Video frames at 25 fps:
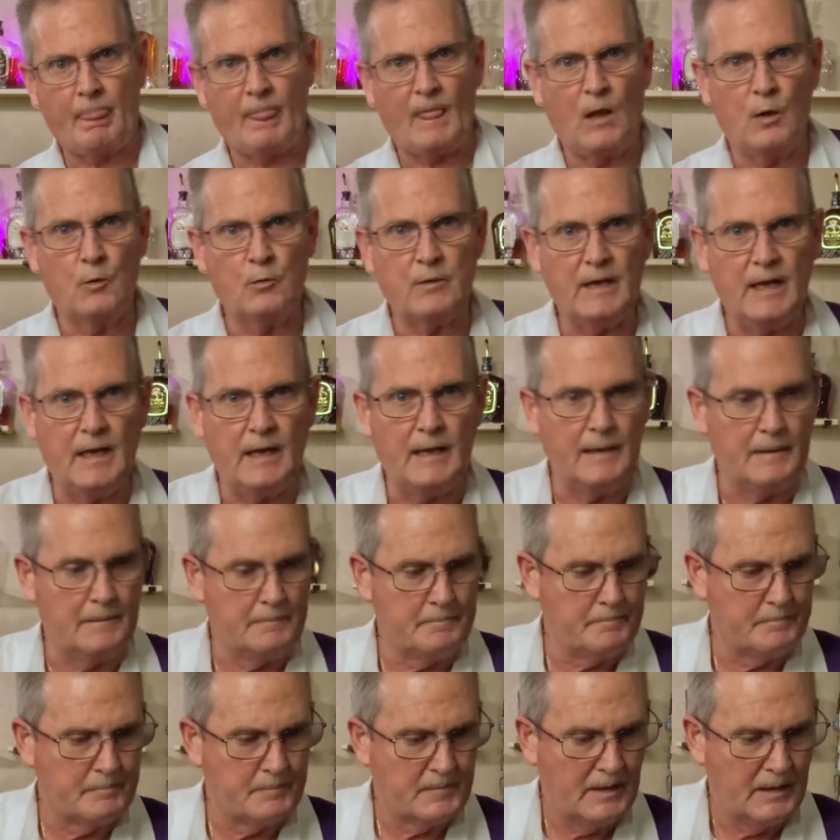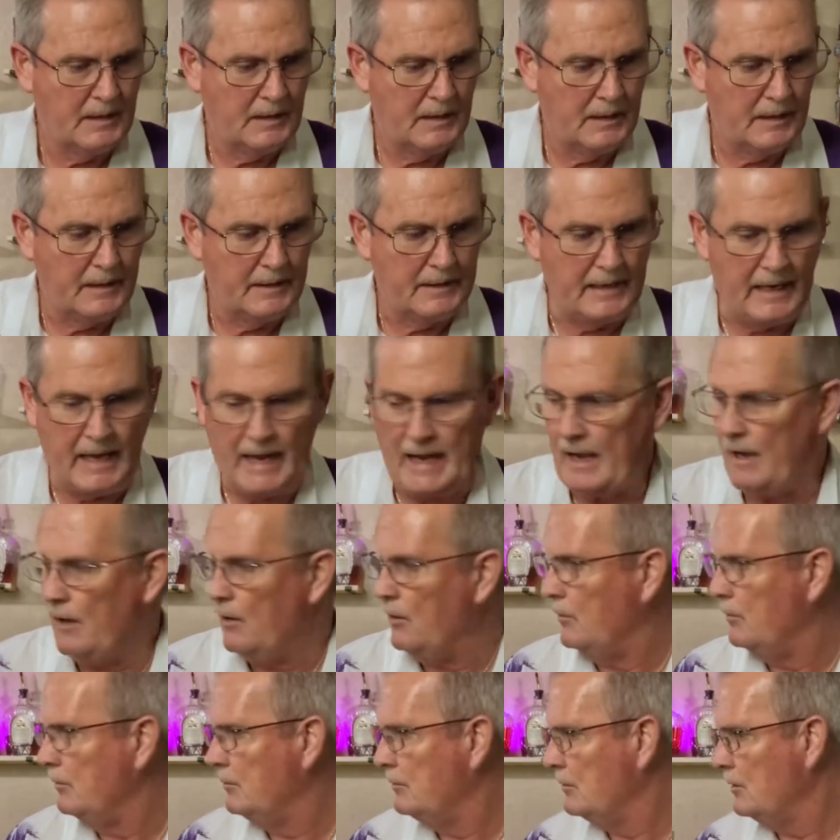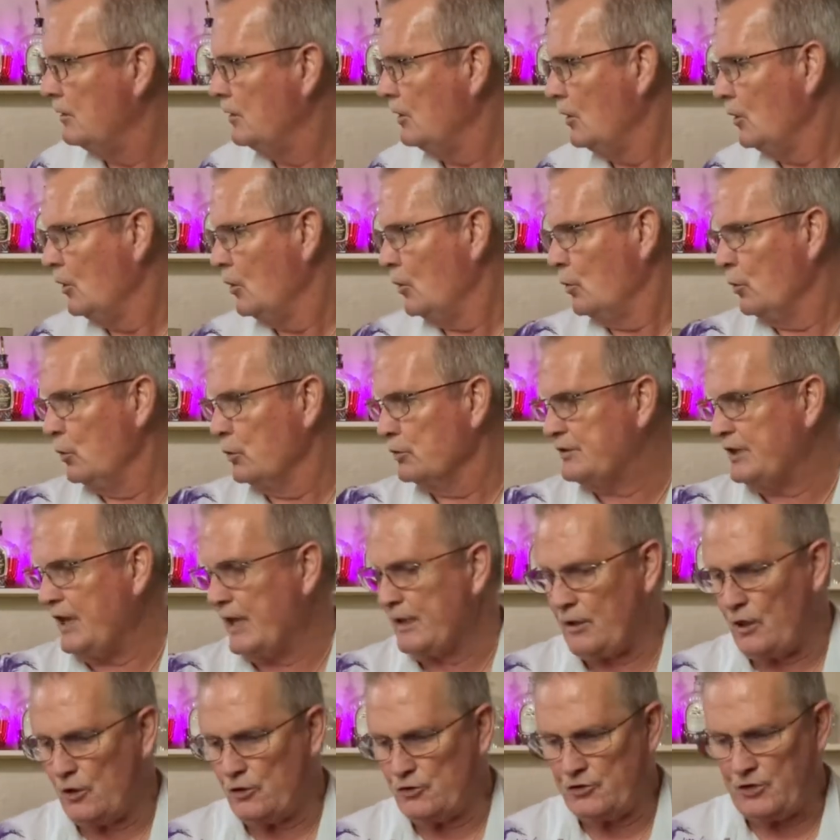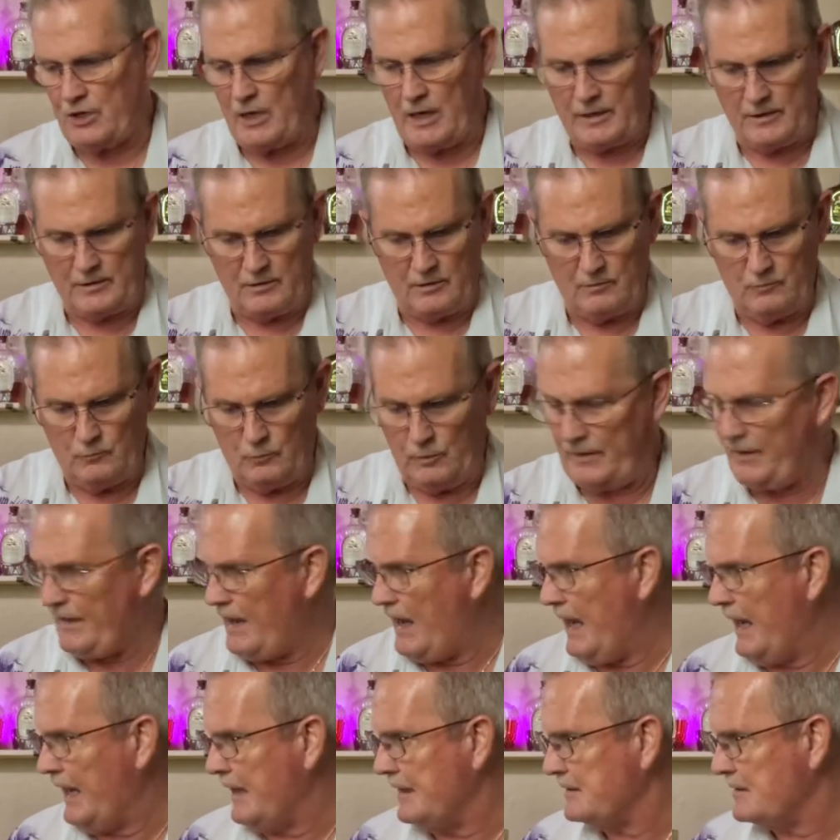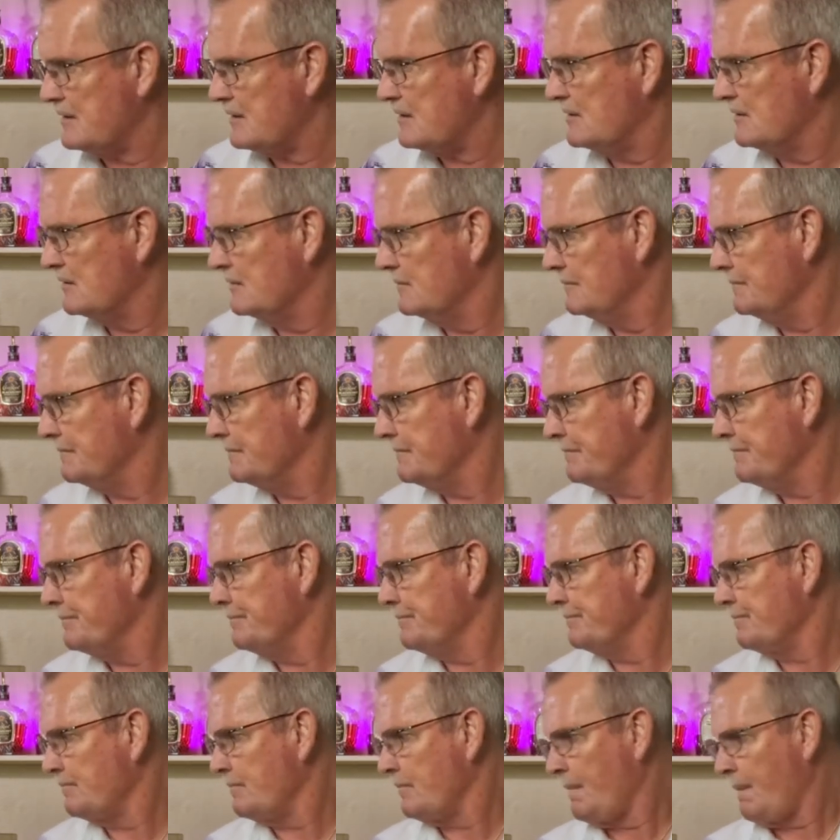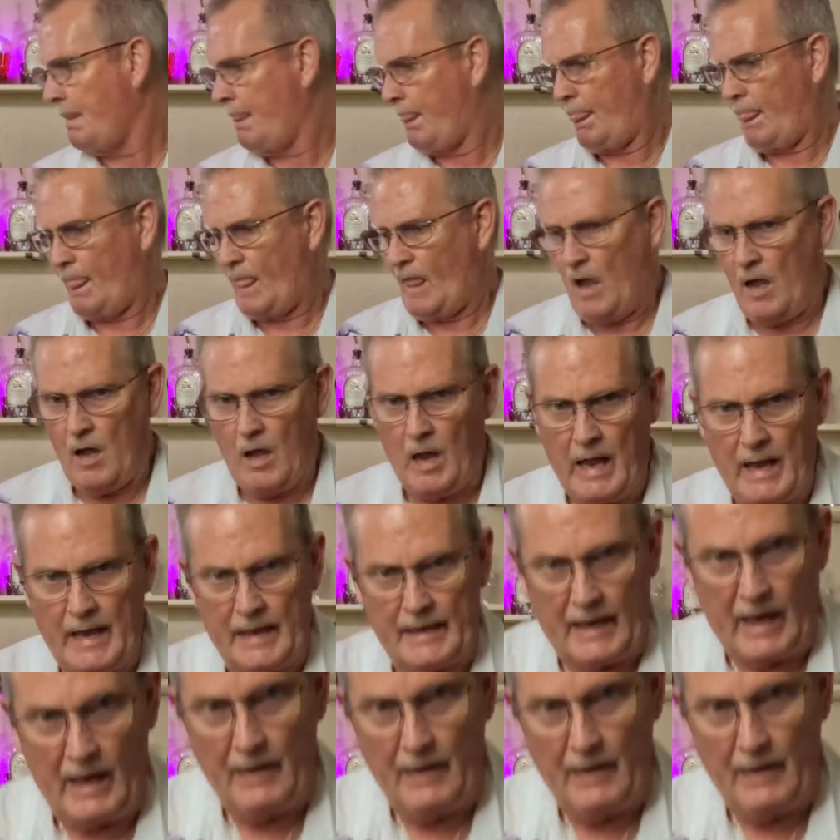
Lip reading: Okay, now we'll take our shaker with ice, and